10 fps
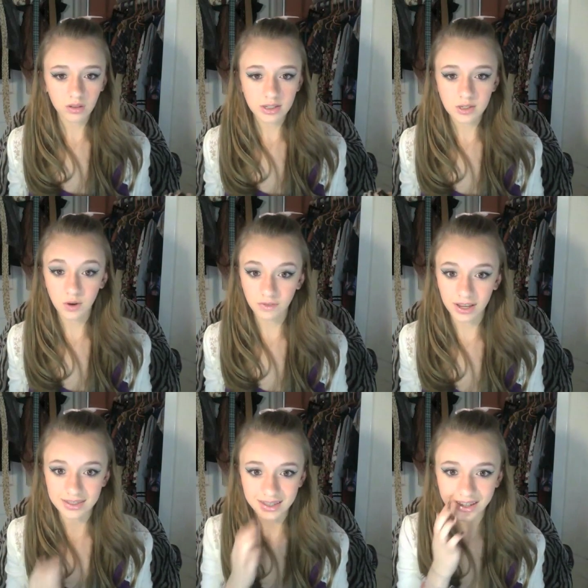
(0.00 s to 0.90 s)
to our
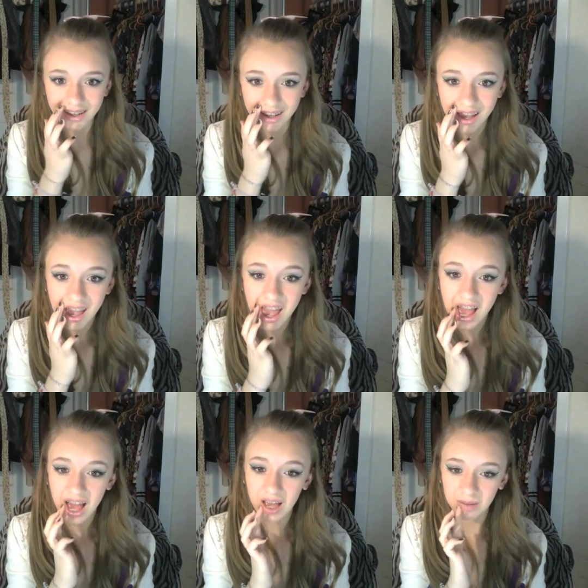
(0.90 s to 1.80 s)
face,
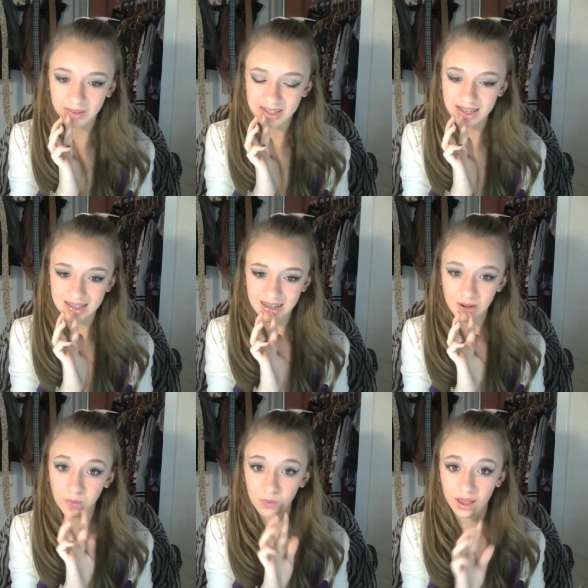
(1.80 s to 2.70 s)
because that's kind
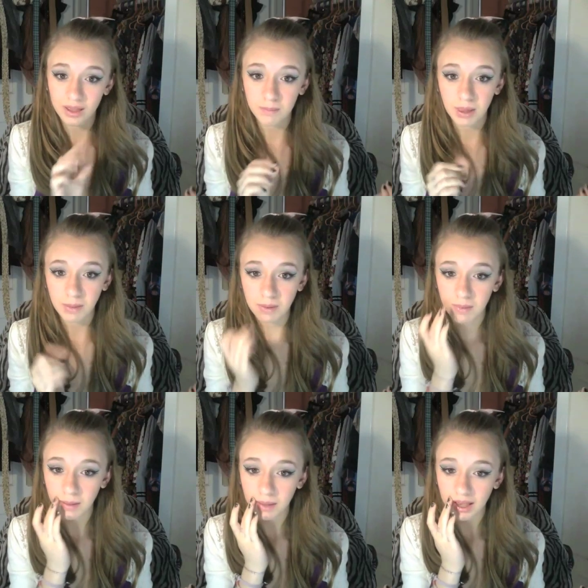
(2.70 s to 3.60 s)
of what Baby
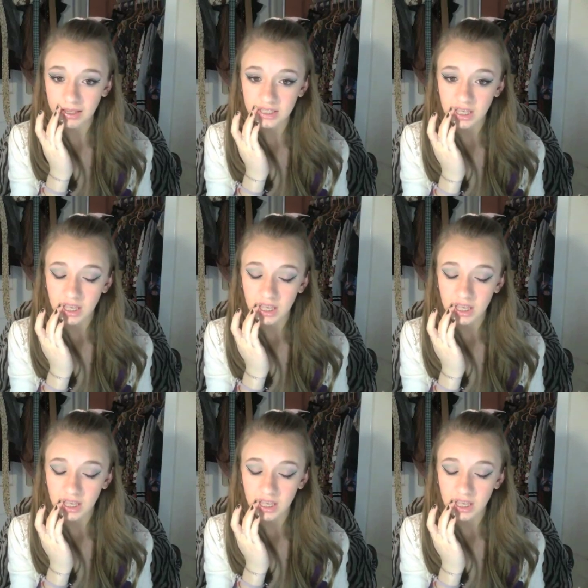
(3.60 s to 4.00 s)
Bop has.